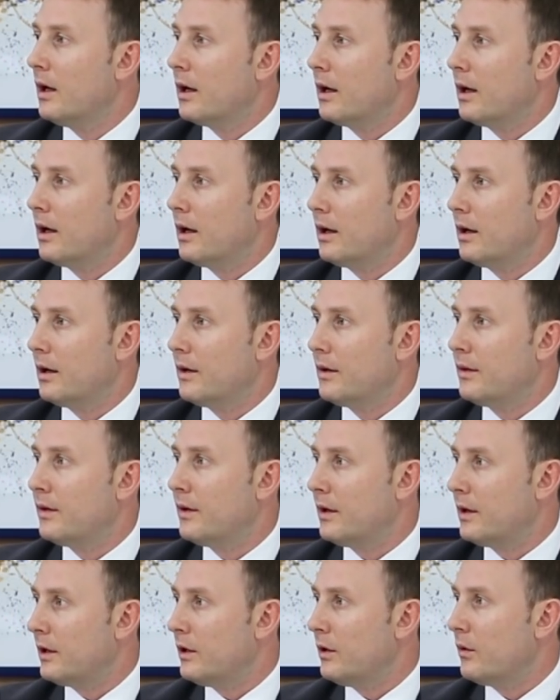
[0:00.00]

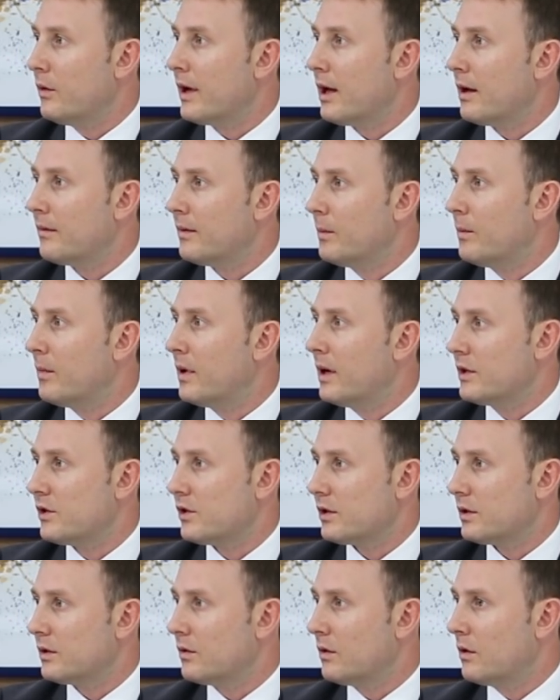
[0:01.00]
There you have the
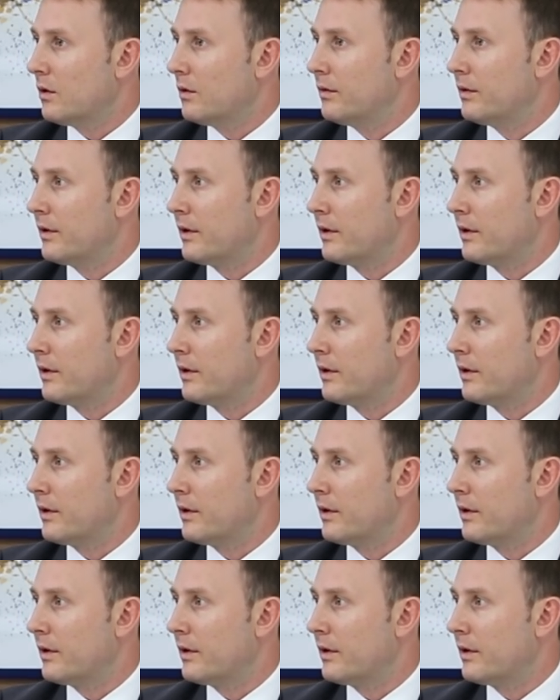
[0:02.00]
budget of